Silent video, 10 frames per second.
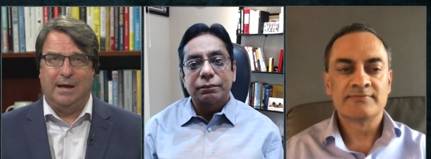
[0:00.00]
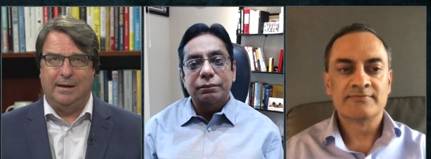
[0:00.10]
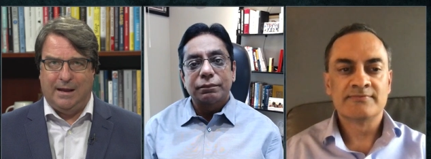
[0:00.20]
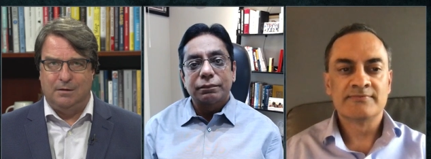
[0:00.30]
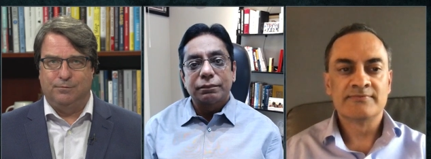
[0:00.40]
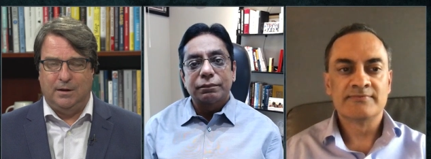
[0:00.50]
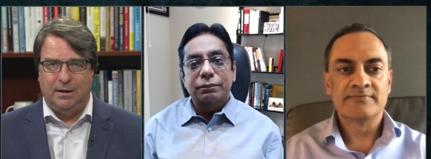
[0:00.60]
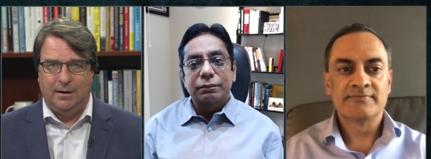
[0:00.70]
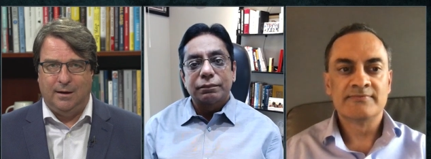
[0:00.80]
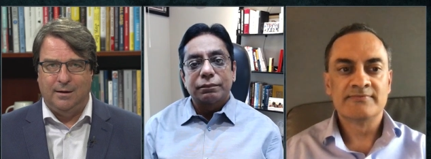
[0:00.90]
Speaker 1: at
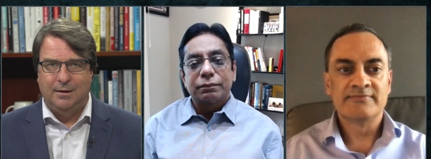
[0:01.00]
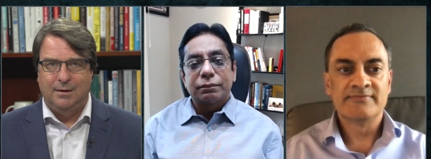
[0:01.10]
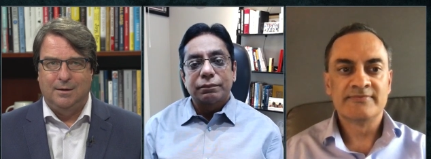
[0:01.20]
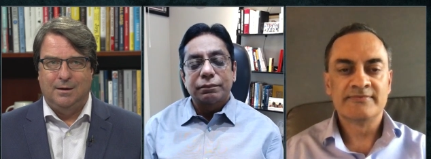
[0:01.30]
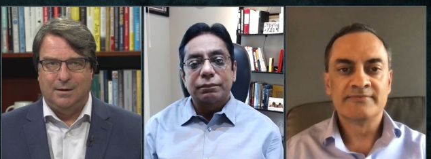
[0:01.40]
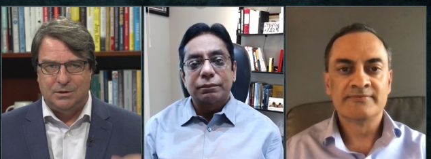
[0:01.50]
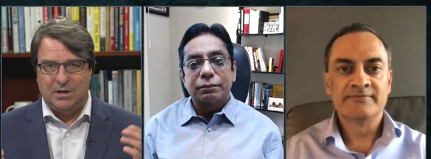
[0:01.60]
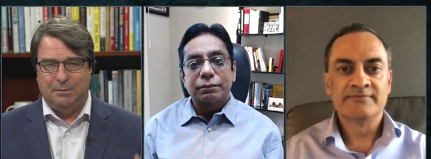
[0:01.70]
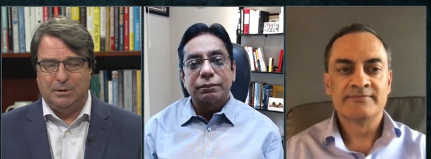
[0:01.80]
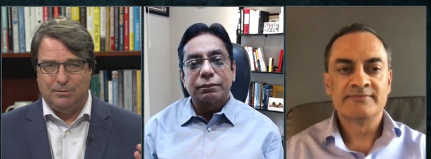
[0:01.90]
NVIDIA.
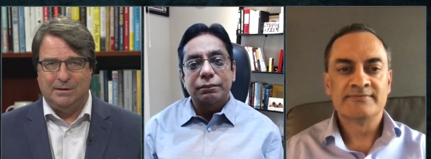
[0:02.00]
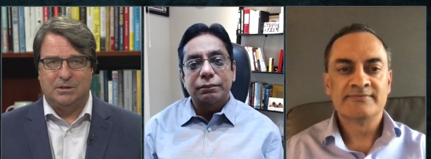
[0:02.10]
Gentlemen, great to